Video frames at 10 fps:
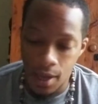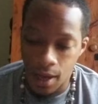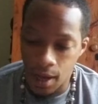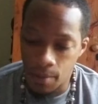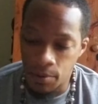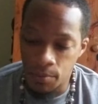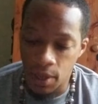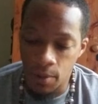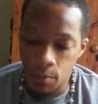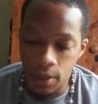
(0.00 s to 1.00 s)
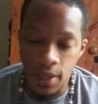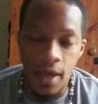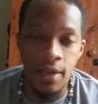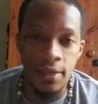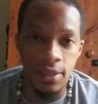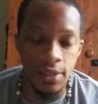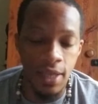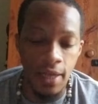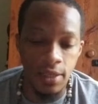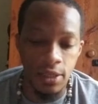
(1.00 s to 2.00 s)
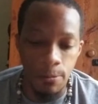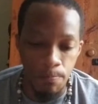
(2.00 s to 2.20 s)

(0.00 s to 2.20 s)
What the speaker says: And what that is that's